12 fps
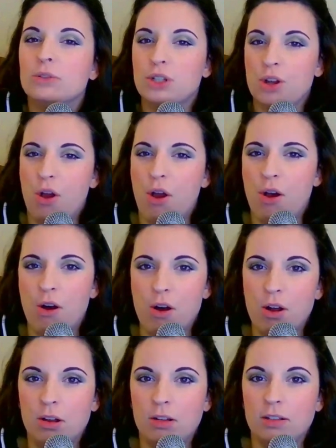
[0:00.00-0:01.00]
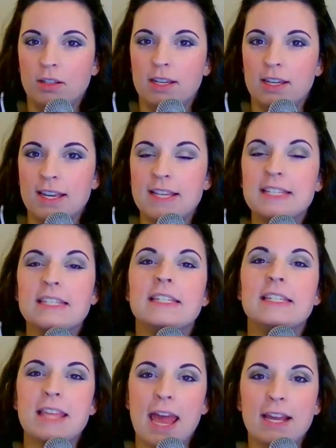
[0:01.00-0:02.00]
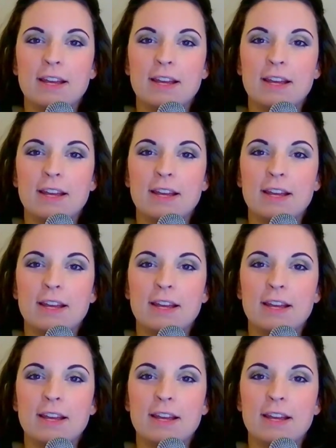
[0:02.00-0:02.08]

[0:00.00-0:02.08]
tall is the stack